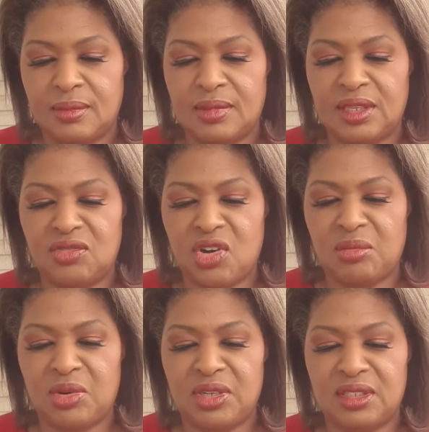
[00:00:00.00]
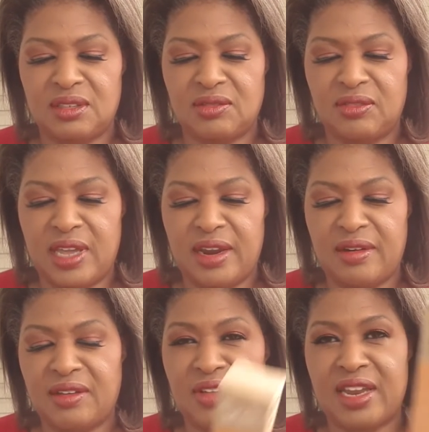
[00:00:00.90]
This farmer is
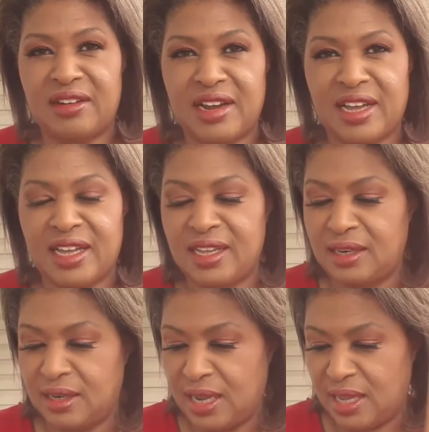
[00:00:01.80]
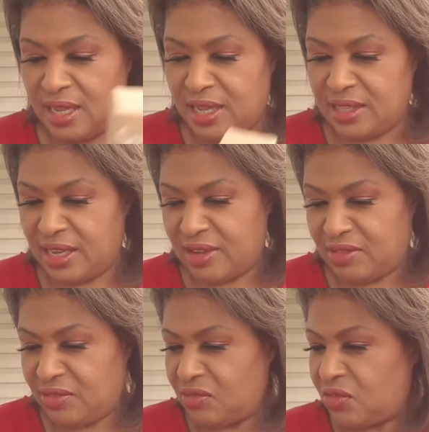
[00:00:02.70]
Eric Vanderhyde, and they
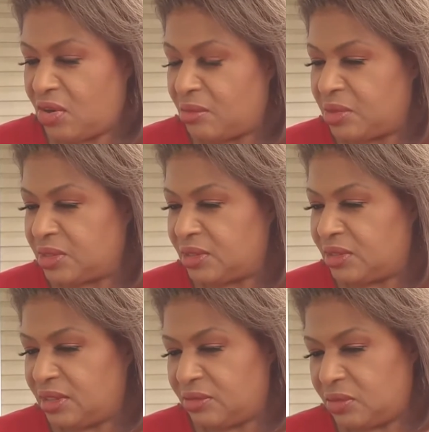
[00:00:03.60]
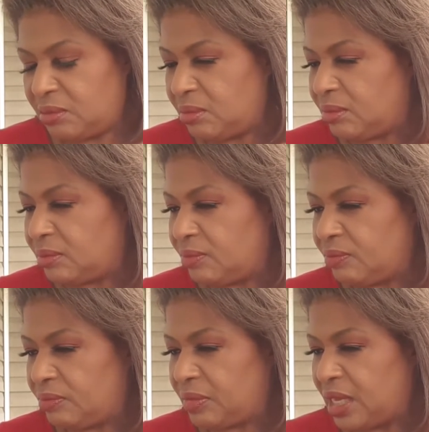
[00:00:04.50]
have different farmers on different.
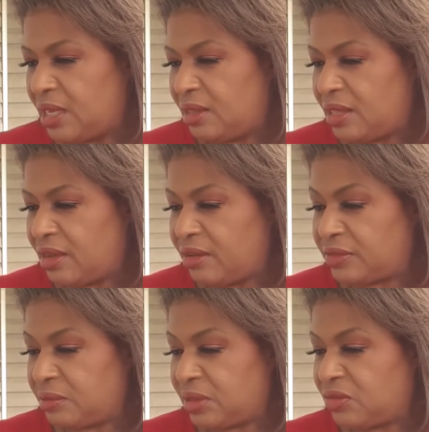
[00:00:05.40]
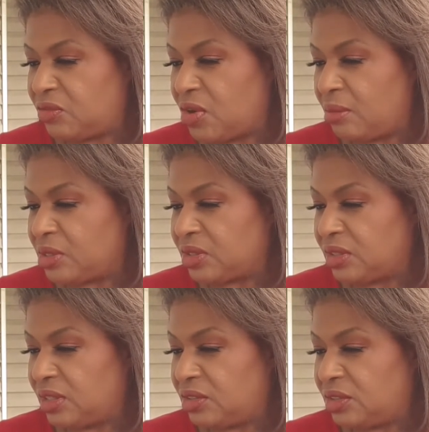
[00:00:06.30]
They have some different farmers on
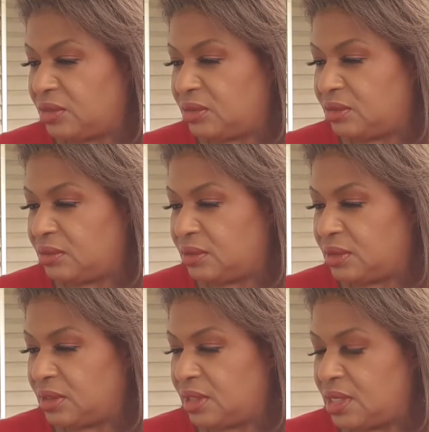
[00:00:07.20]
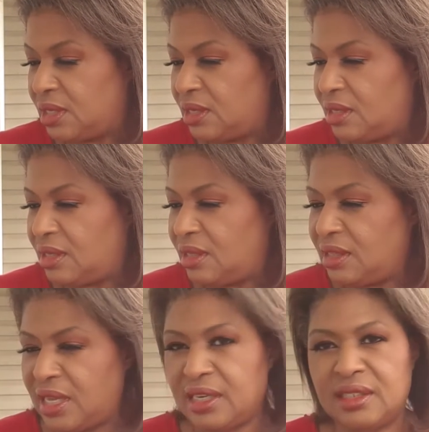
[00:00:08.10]
here too.
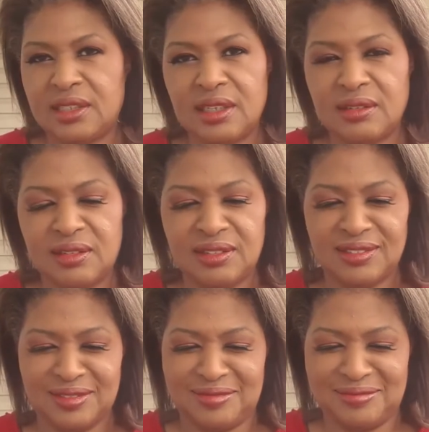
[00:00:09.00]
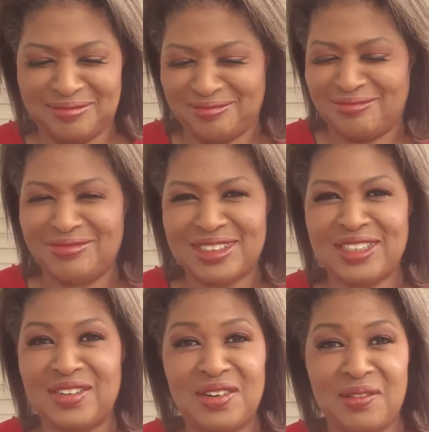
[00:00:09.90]
That is so cool. So
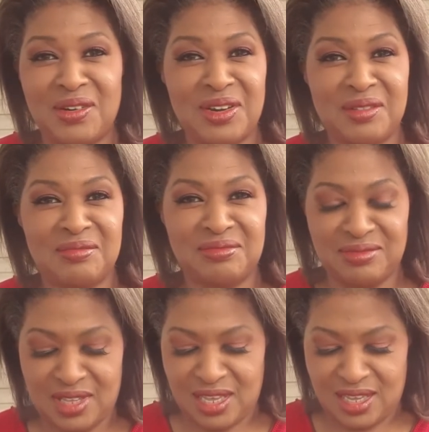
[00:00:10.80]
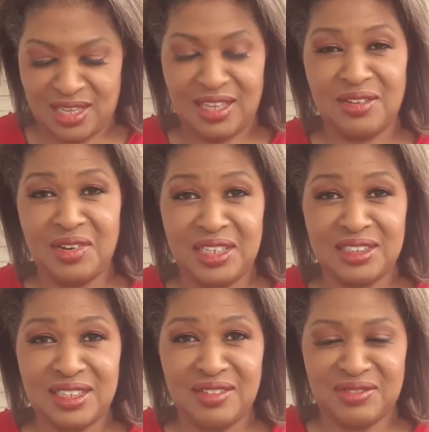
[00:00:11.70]
you know where your
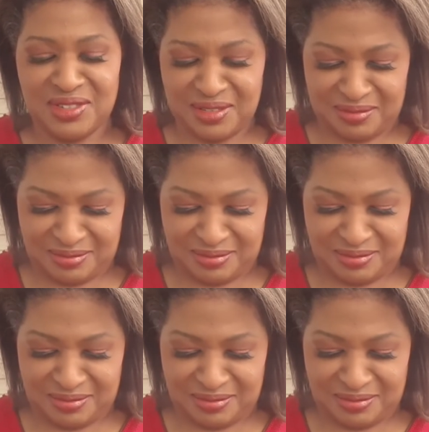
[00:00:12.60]
ingredients come from.